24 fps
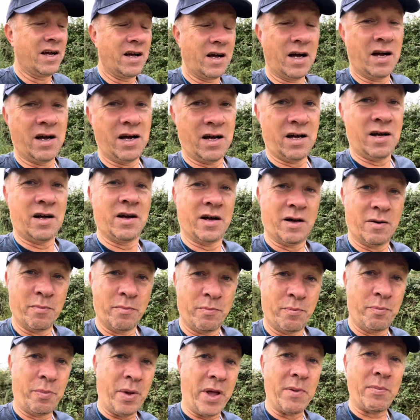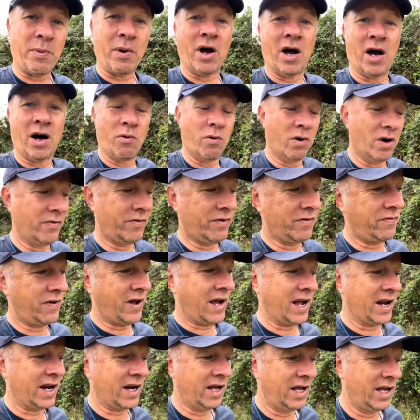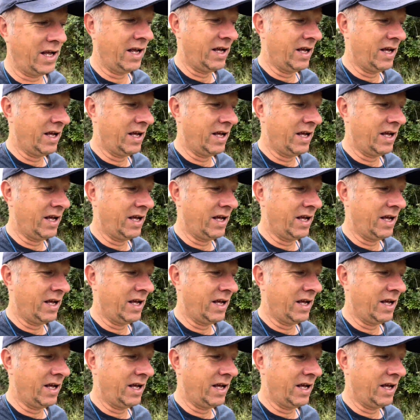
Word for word: a beep hole of a van